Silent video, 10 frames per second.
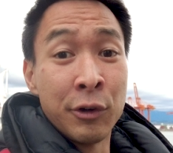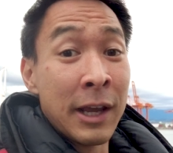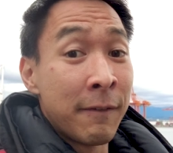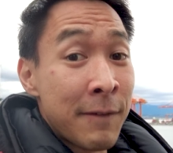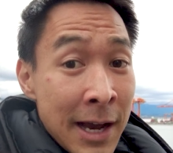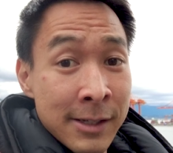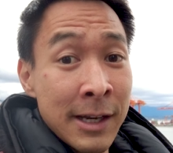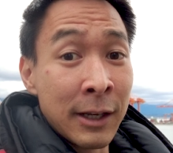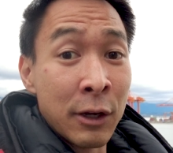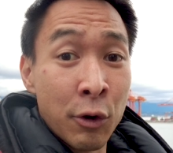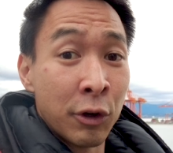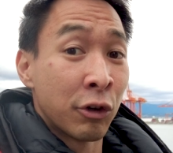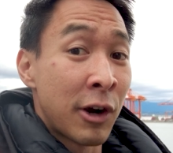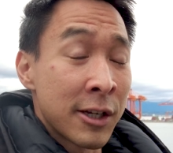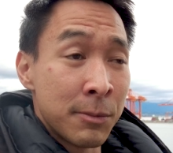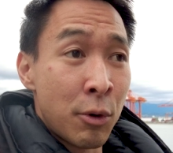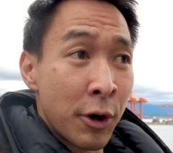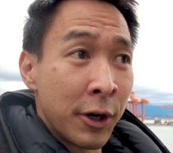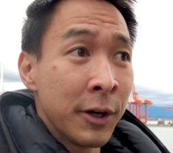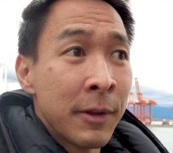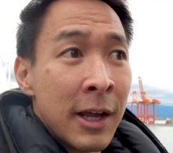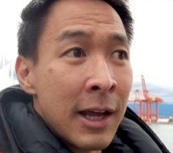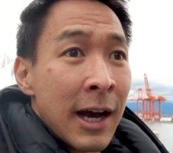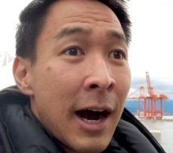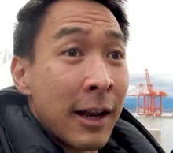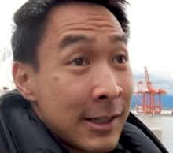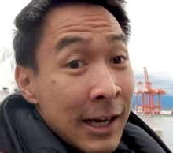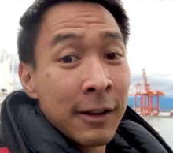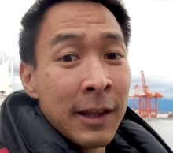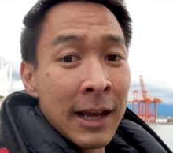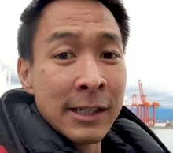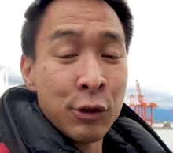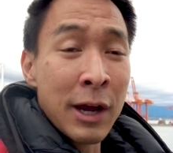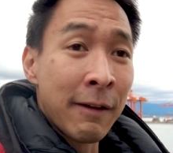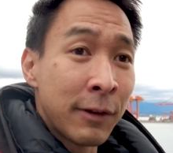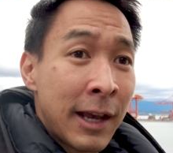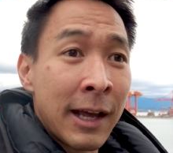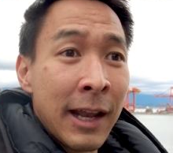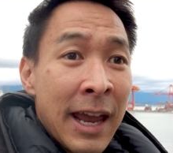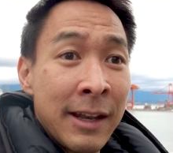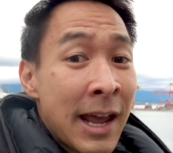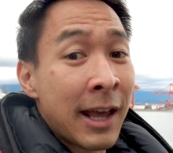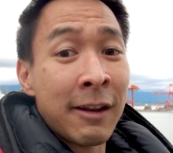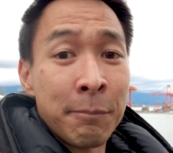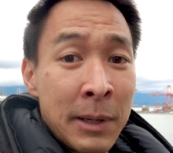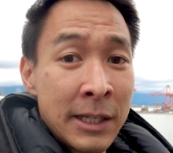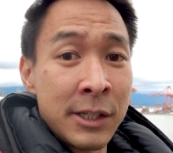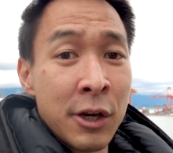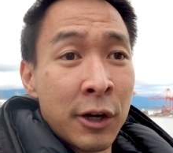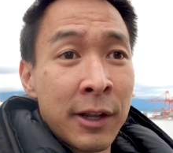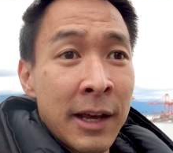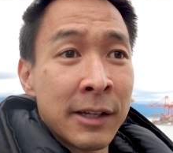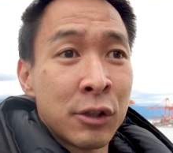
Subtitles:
to get vaccinated in order to cross the border. The second thing is you have to get a negative PCR test.